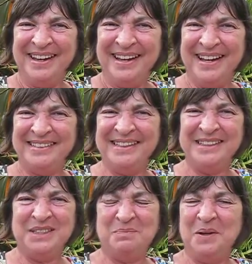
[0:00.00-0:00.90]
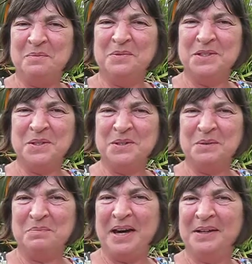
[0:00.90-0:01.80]
and it had been
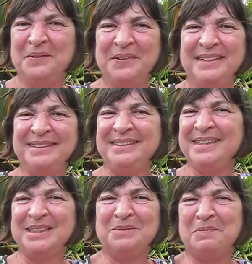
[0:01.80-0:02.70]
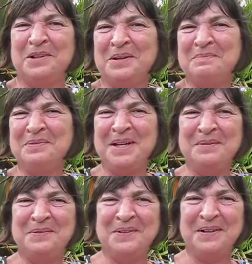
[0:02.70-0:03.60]
produced by all these disparate
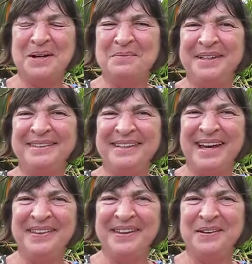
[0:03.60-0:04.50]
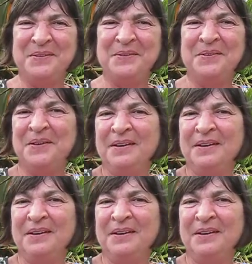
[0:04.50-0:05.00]
people coming together who